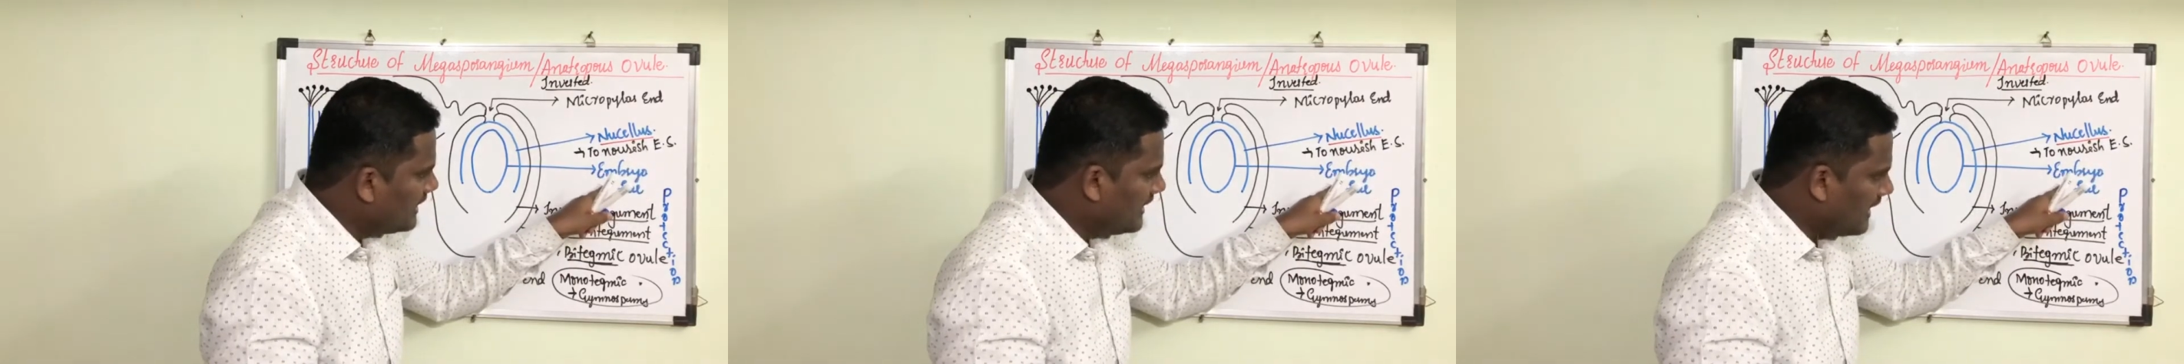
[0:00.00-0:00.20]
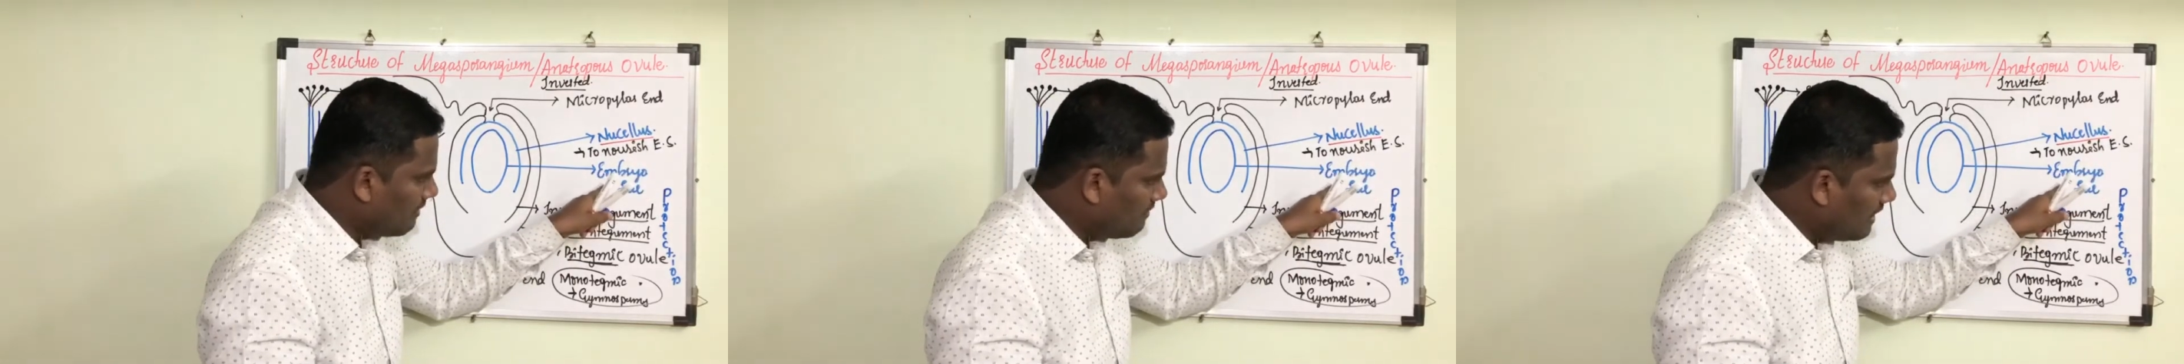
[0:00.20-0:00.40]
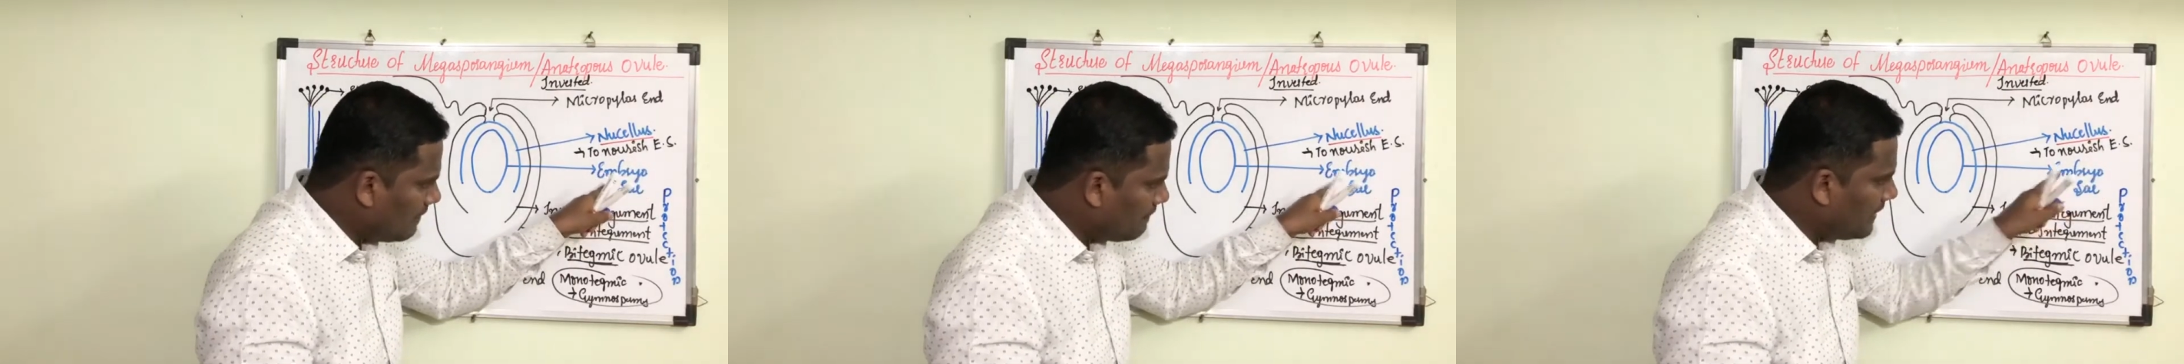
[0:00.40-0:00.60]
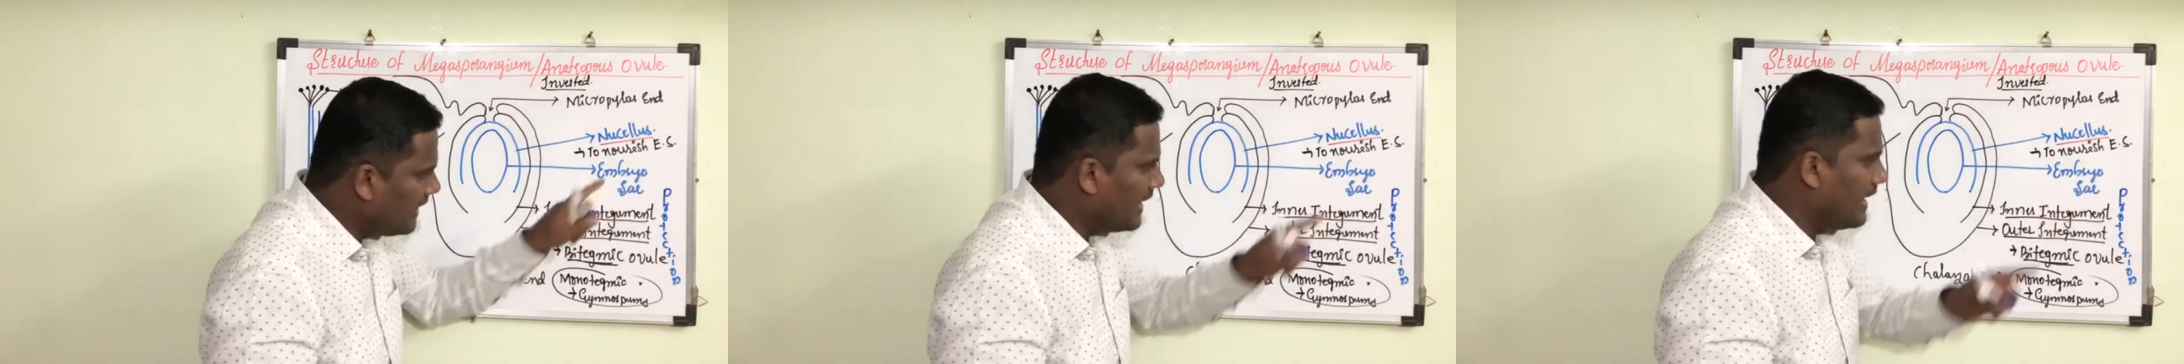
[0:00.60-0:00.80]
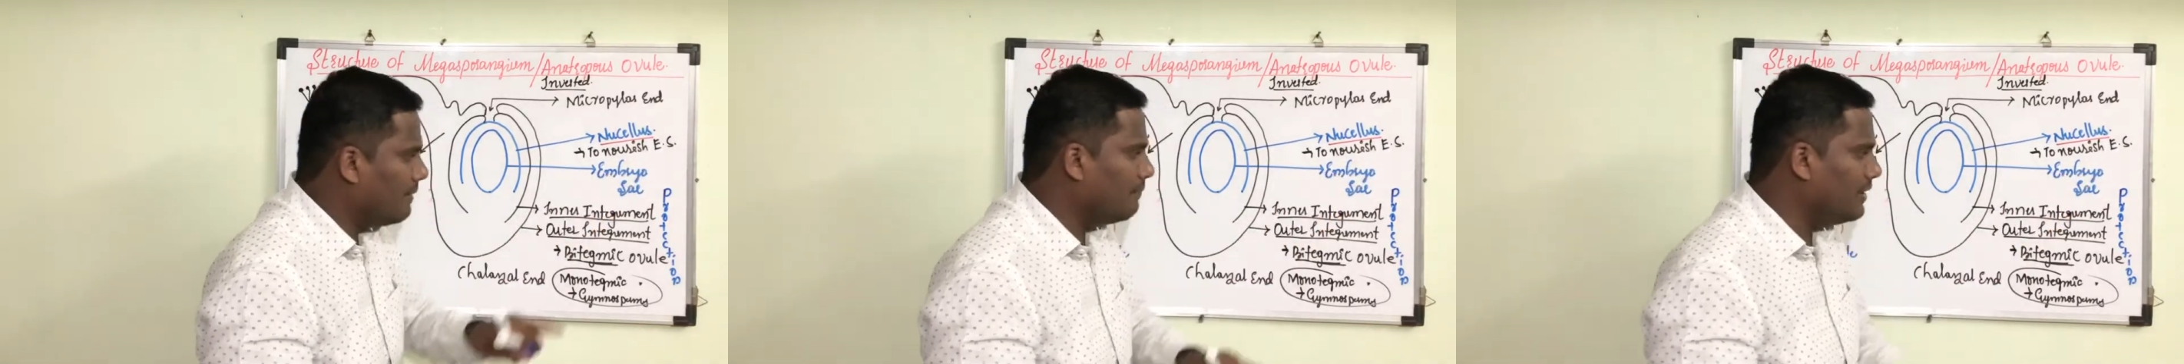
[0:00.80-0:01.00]

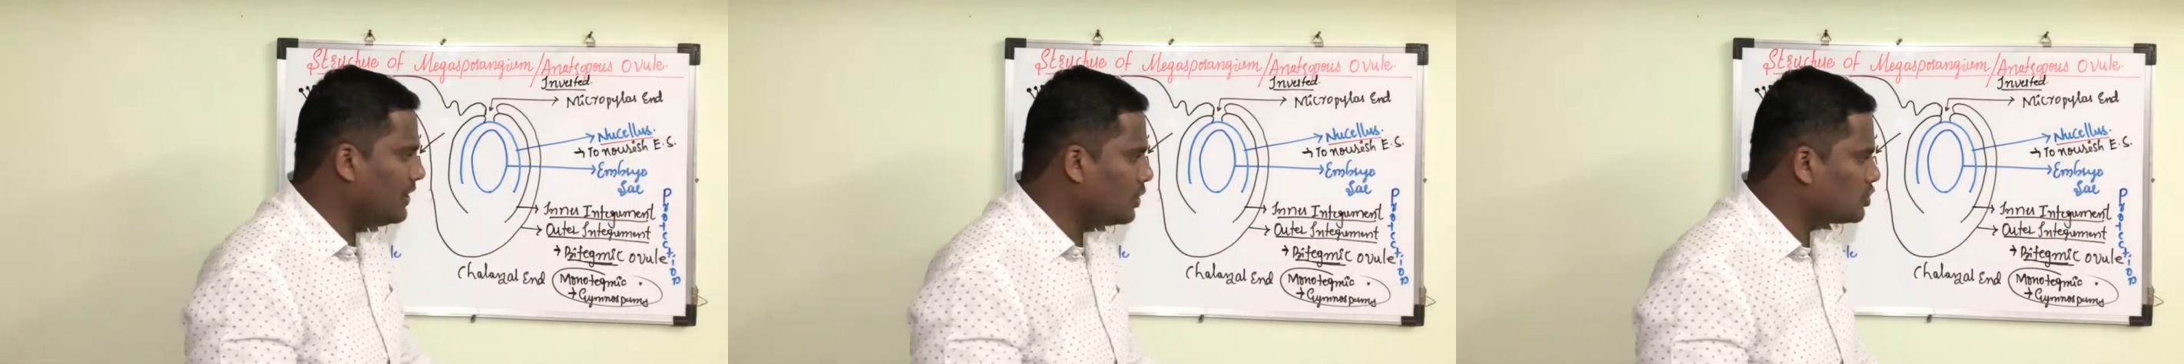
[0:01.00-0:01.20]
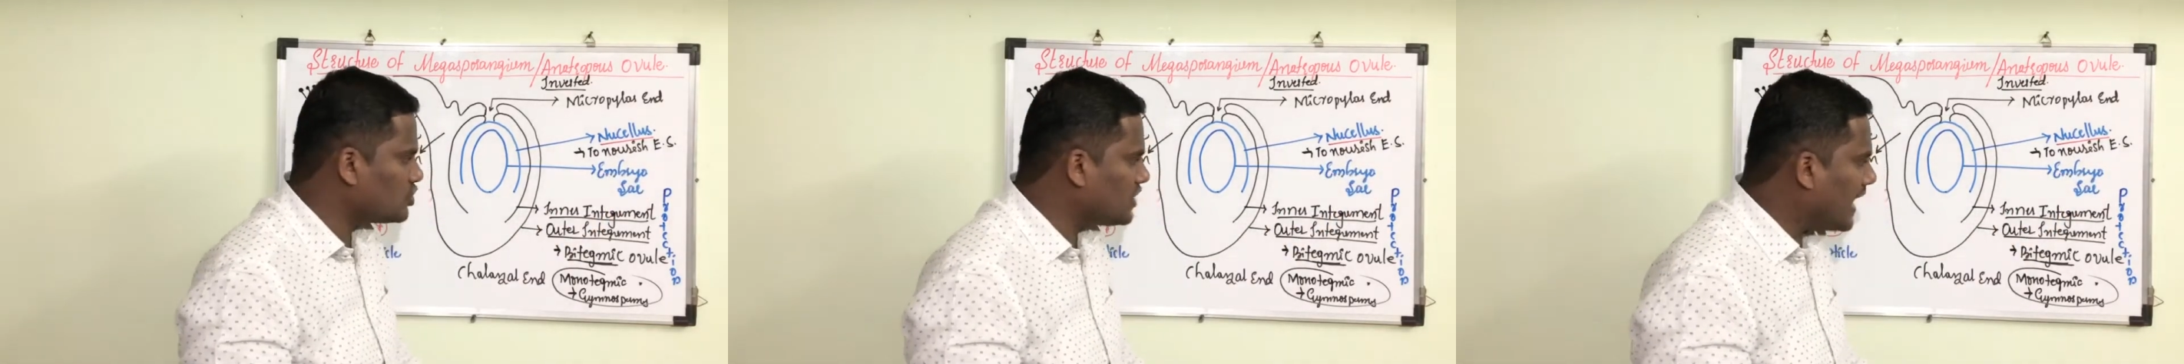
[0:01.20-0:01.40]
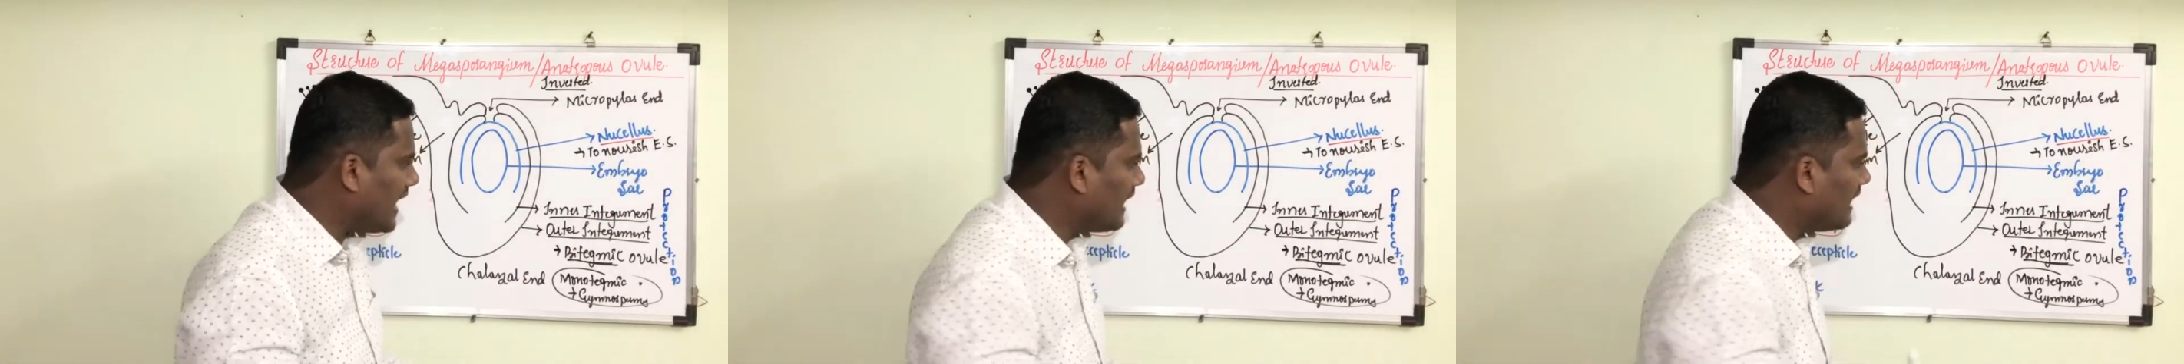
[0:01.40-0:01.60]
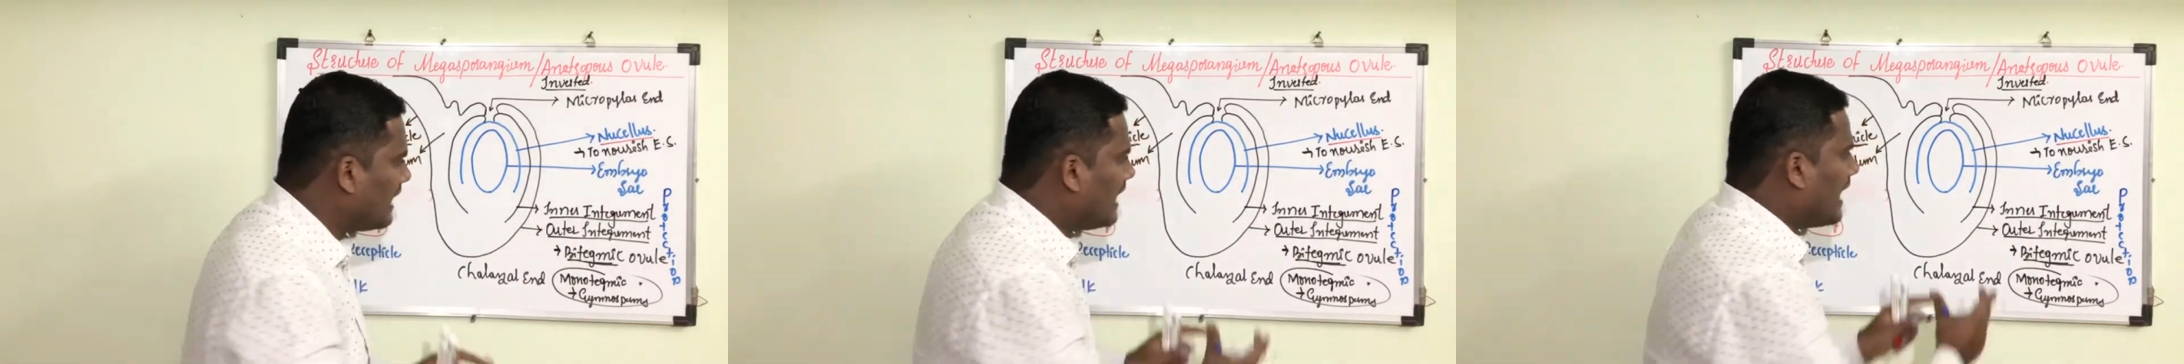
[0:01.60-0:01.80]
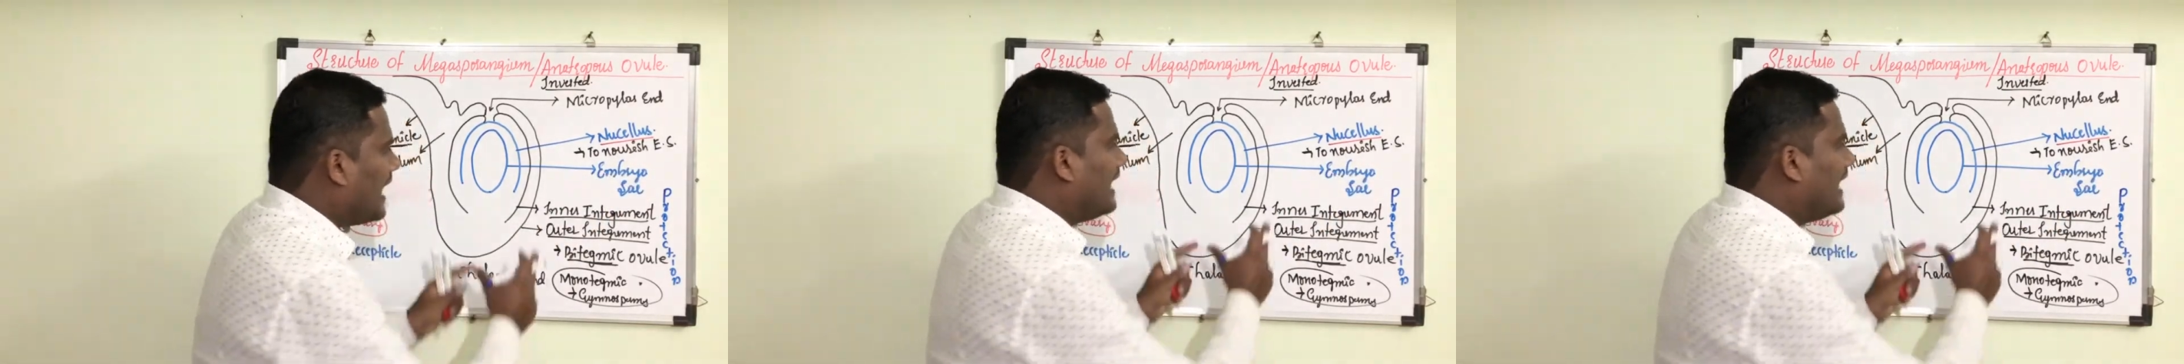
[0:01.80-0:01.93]
developing embryo sac,